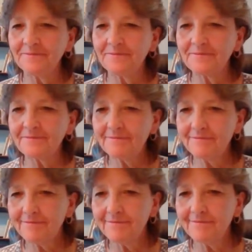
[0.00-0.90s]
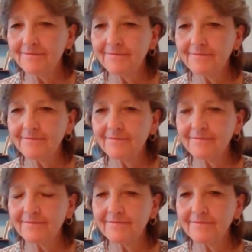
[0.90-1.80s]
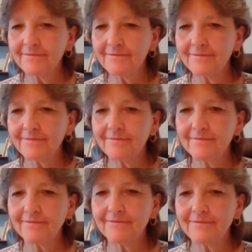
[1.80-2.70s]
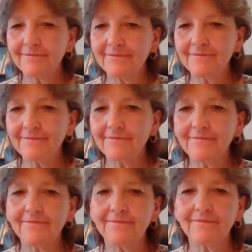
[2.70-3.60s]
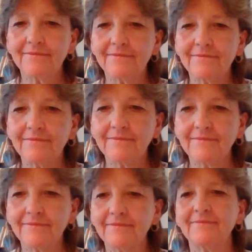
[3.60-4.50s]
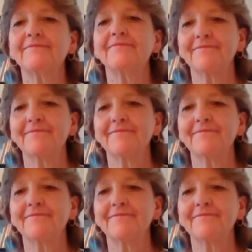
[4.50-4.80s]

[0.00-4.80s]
No words are spoken by the person on screen.